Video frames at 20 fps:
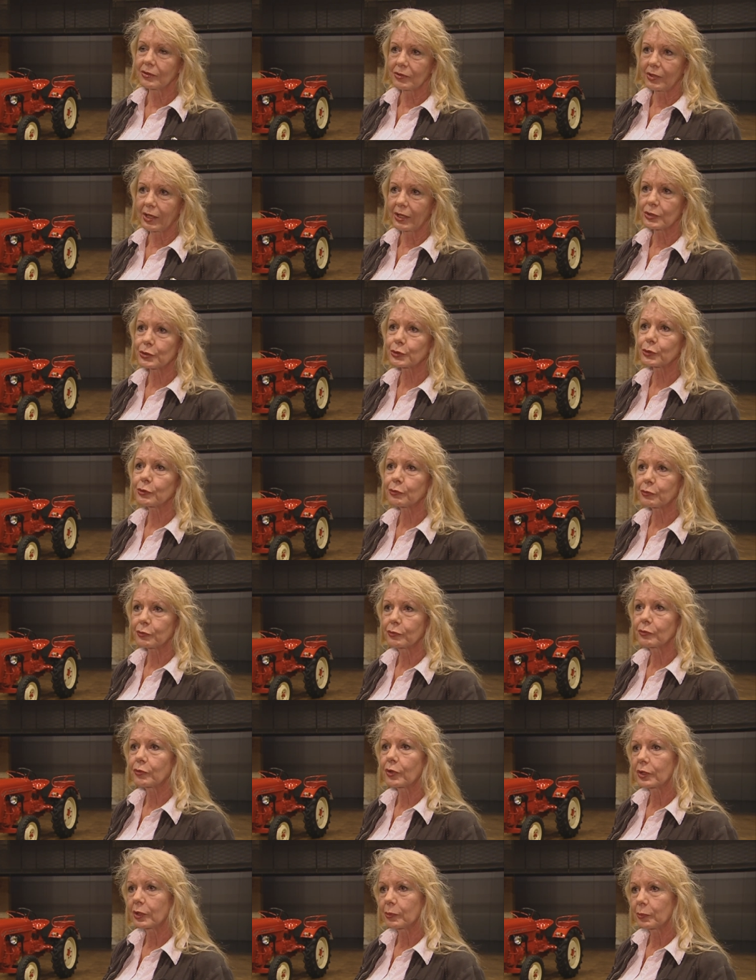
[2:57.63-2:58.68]
The media
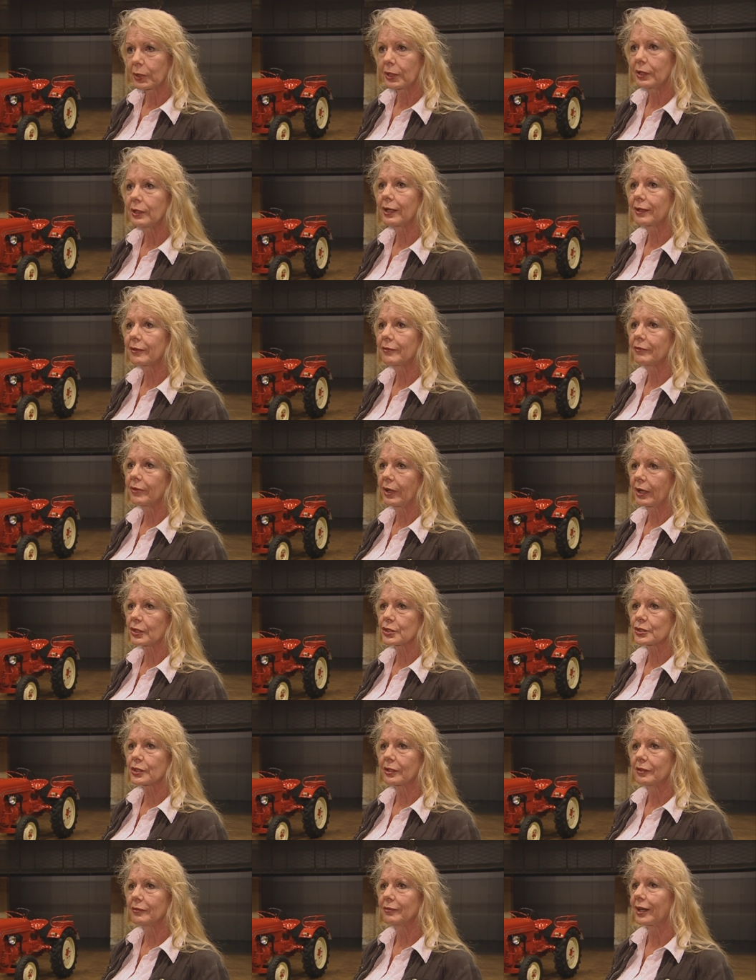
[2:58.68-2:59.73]
became
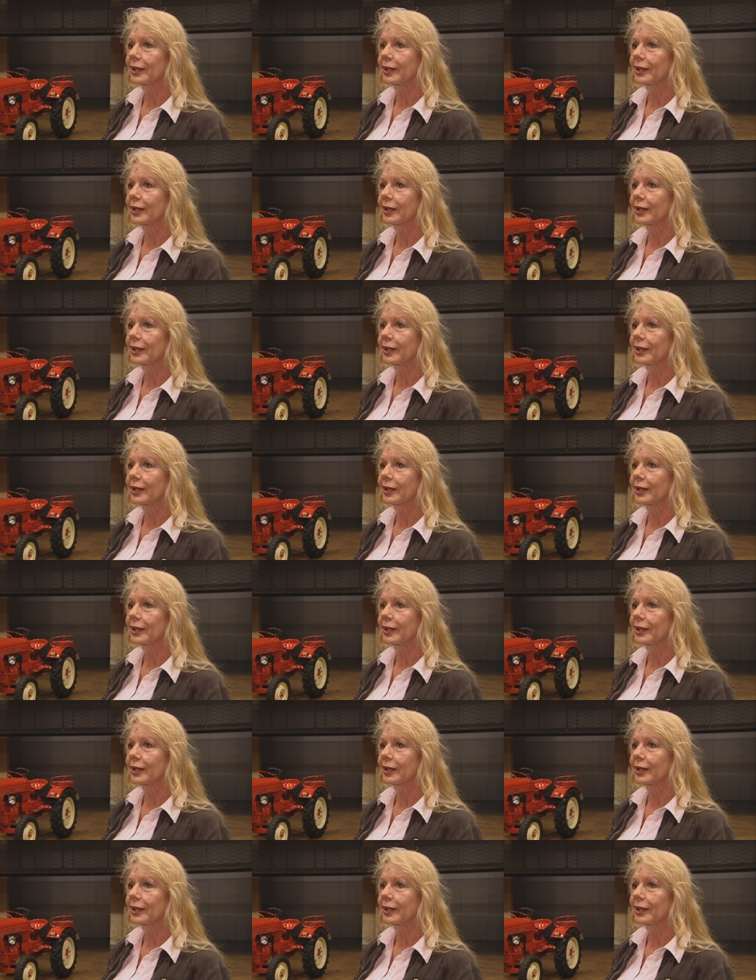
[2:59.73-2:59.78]
interested,